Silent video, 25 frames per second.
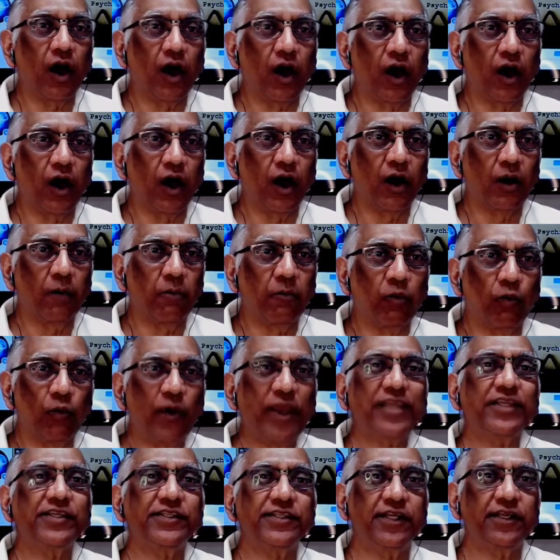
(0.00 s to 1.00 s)
uh,
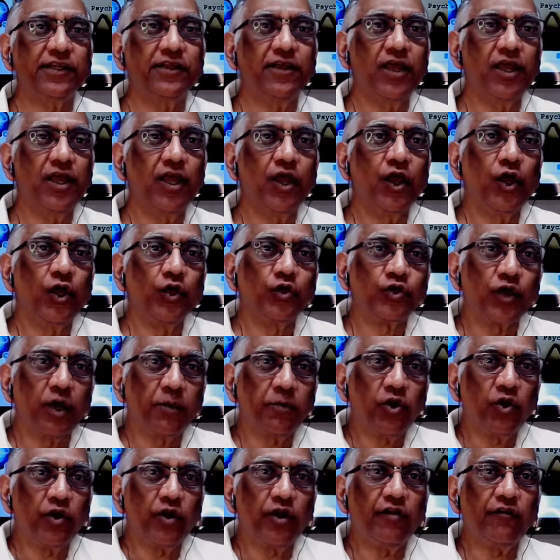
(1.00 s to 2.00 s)
wasted. So
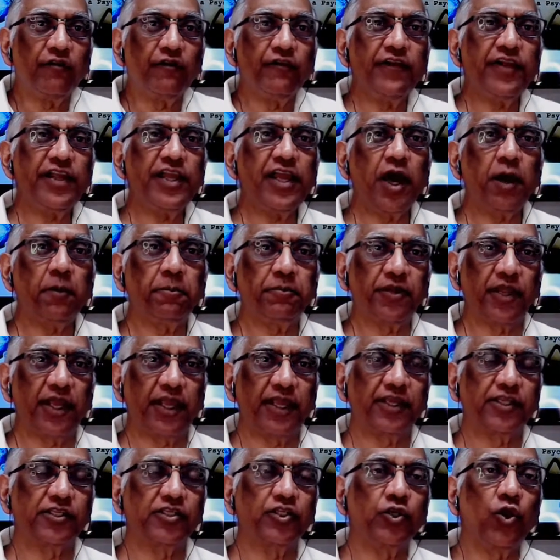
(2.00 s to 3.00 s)
I'm going to
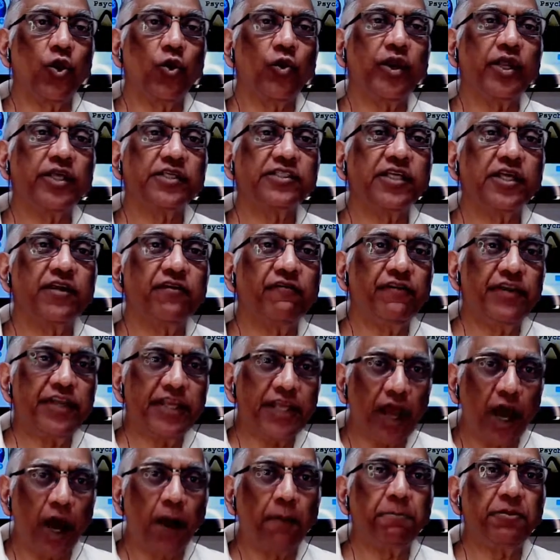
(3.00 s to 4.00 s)
reuptake. It's known as a
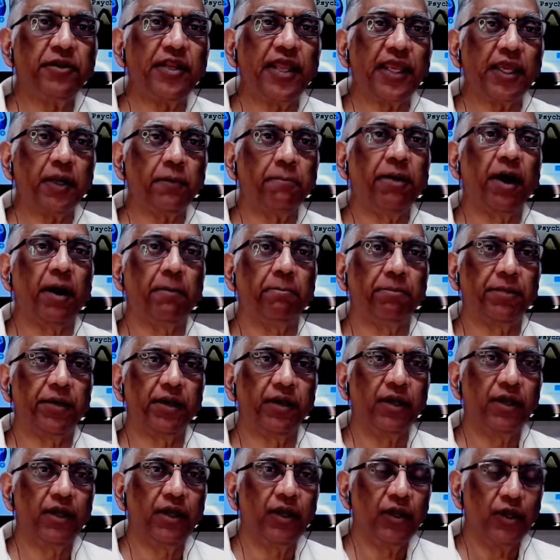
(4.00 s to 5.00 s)
reuptake pump.
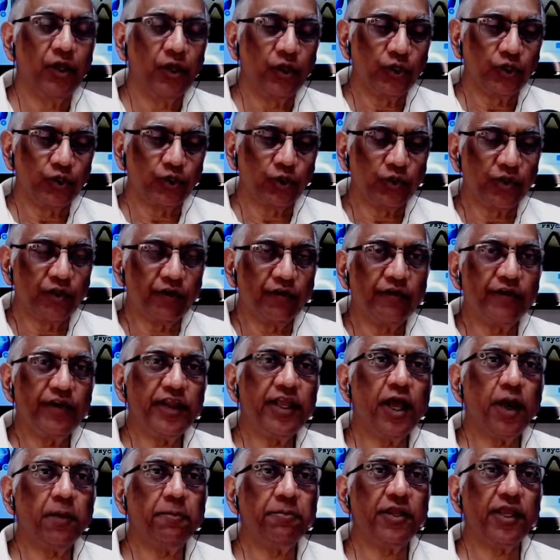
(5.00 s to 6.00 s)
So the
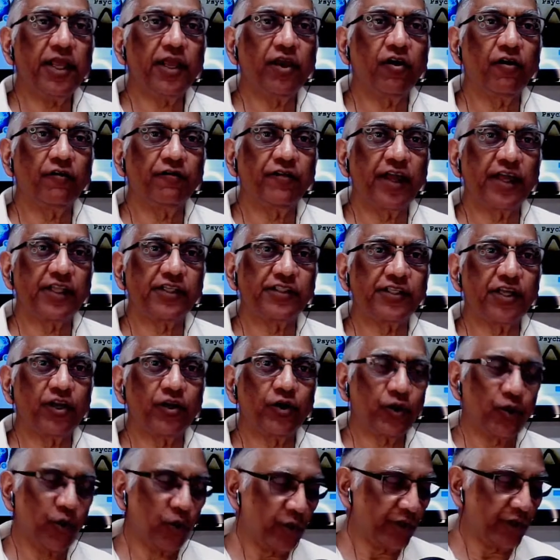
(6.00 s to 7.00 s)
reuptake of that
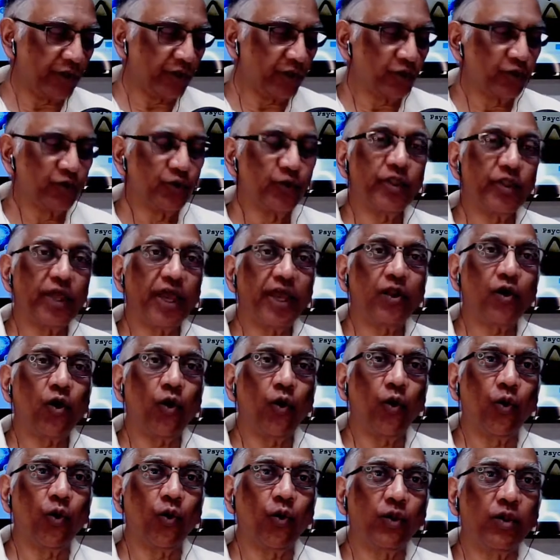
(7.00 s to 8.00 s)
serotonin through that
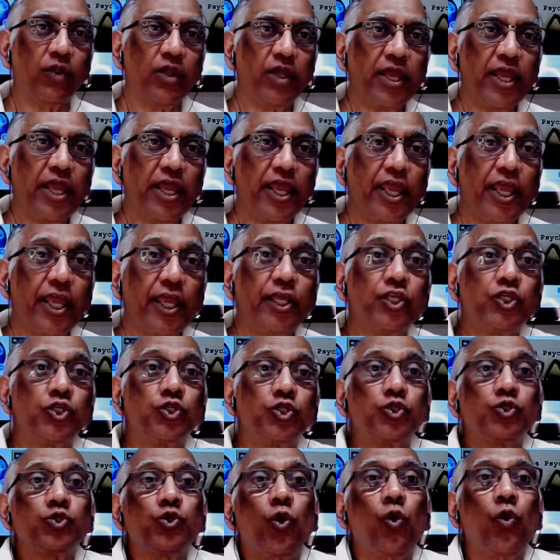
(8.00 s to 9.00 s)
hole is
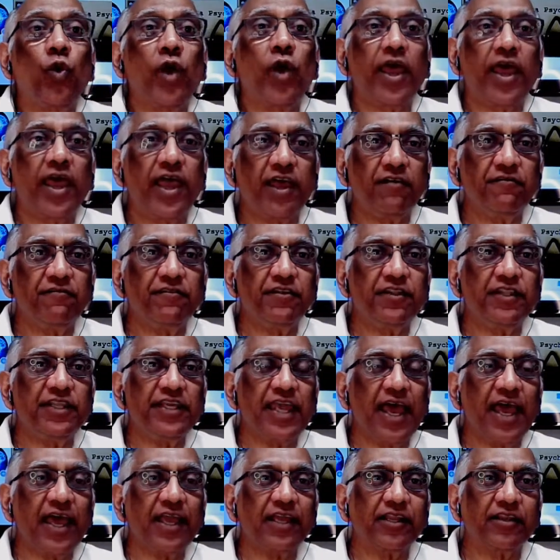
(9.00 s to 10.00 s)
so
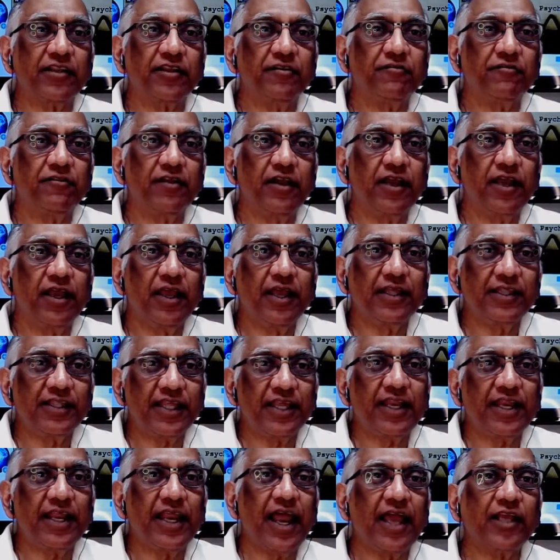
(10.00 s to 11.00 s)
heavily active
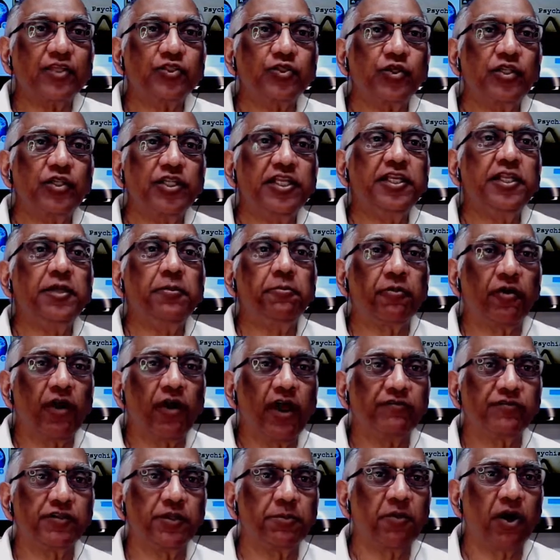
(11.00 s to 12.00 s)
that it actually
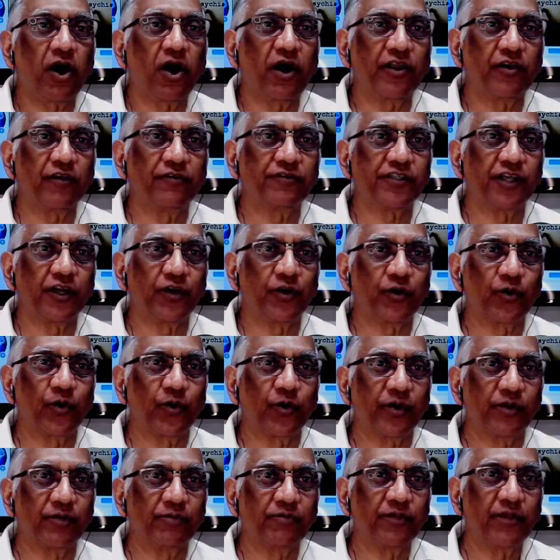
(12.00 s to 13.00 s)
deprives the body of
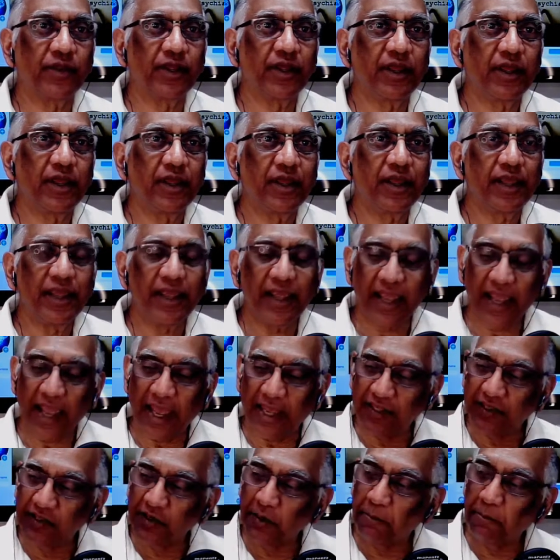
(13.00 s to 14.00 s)
serotonin. Interesting.
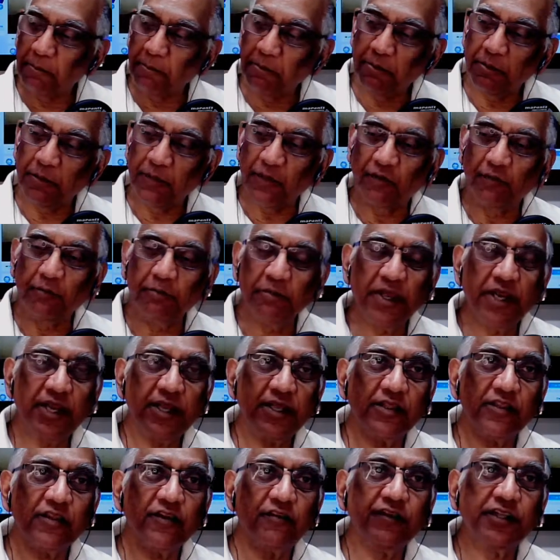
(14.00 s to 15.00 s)
At the
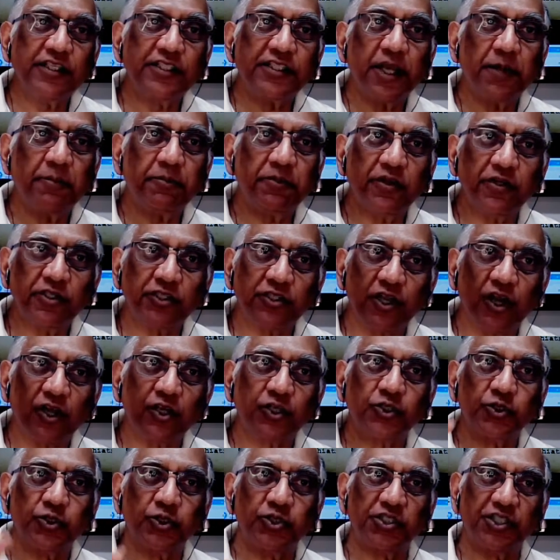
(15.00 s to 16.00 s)
minute the receptor
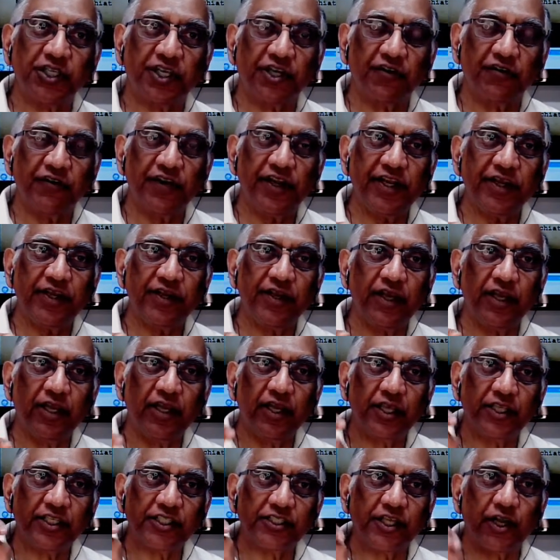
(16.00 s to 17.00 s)
starts to secrete
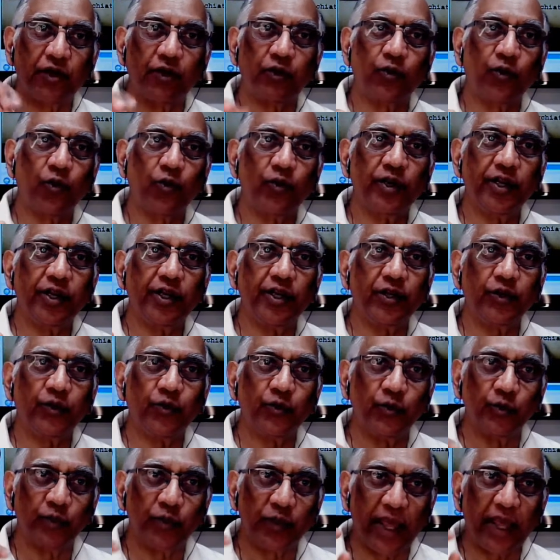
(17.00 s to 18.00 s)
serotonin
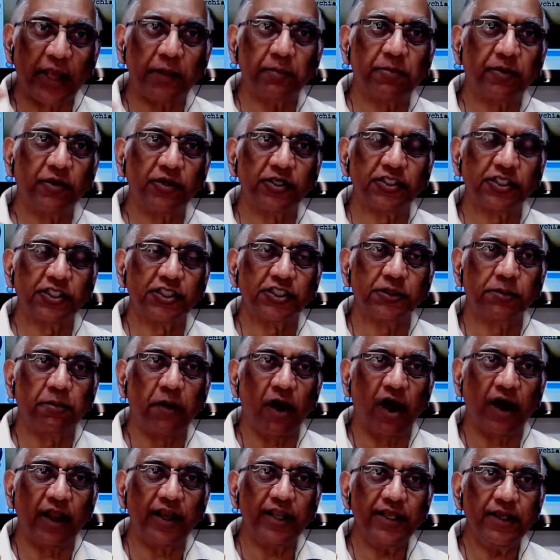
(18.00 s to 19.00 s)
into that person's
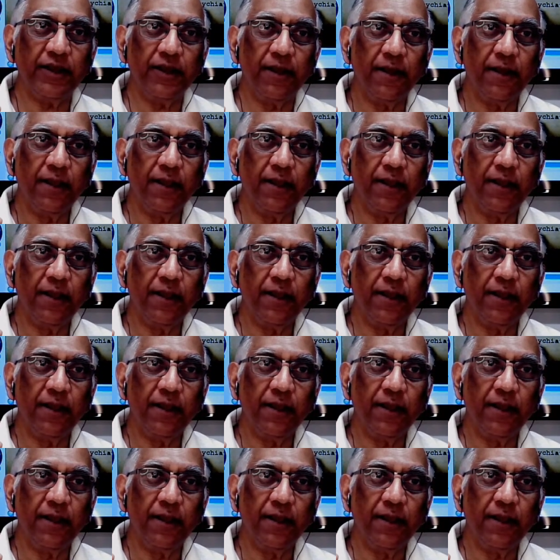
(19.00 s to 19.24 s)
body,